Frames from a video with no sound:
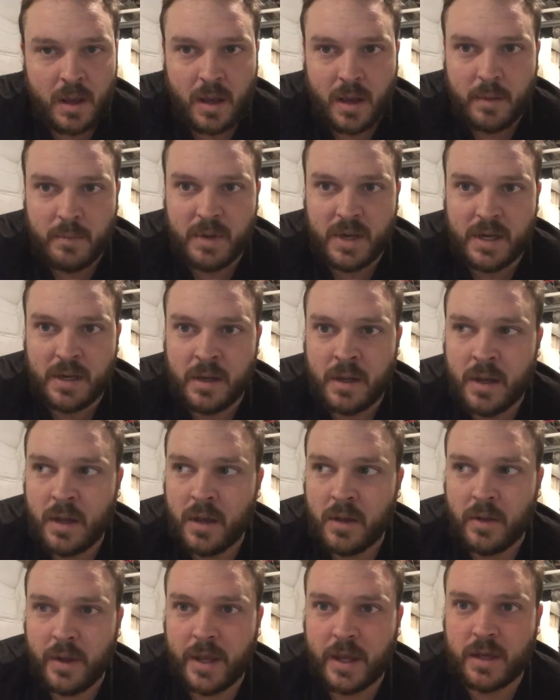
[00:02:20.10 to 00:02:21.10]
I mean
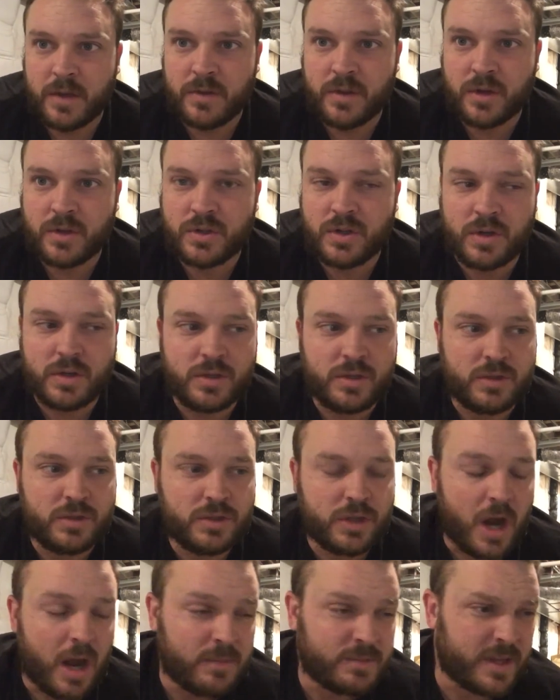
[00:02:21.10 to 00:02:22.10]
like there are certain
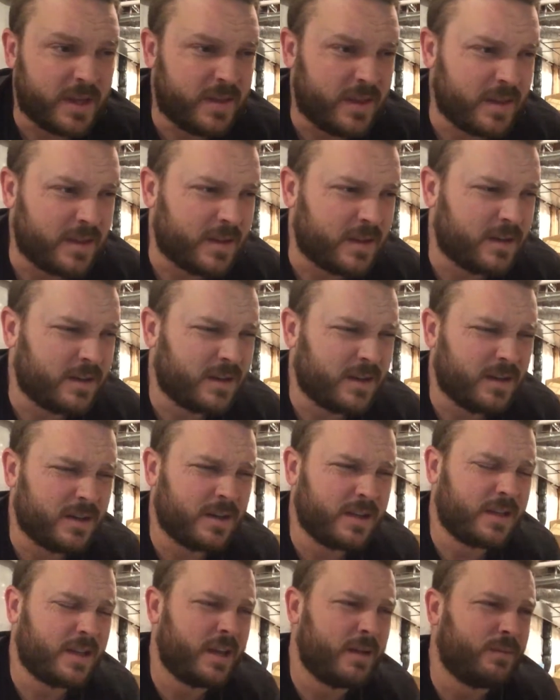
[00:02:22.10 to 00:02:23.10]
jobs I think that oh, I
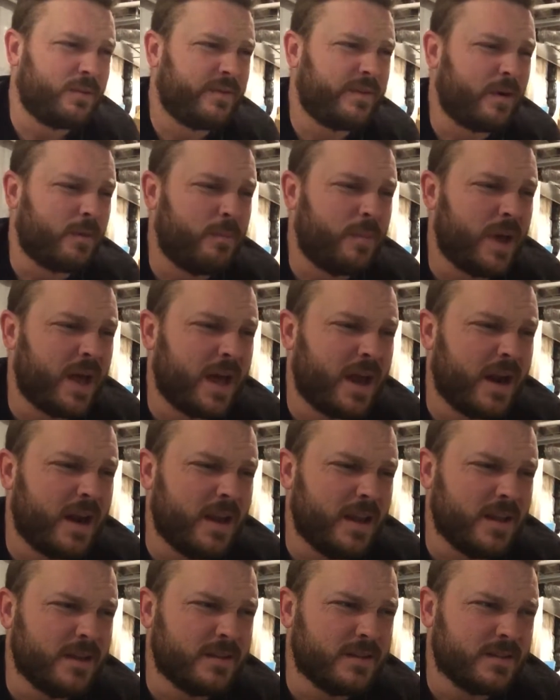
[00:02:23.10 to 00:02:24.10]
can't believe how bad
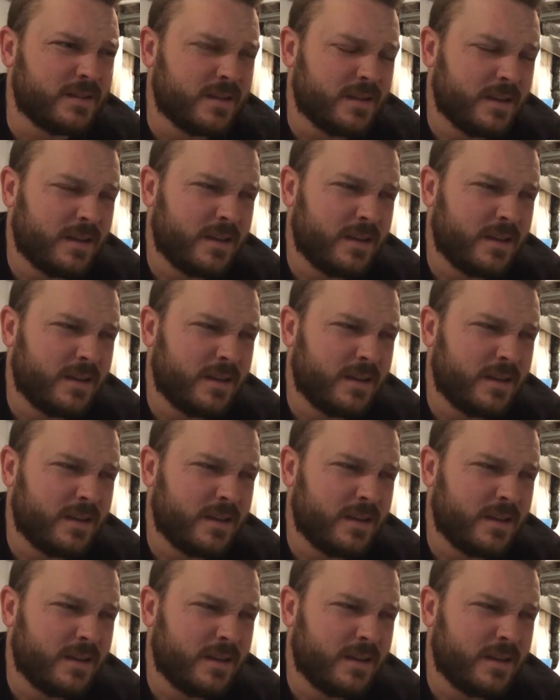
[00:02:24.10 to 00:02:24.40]
it is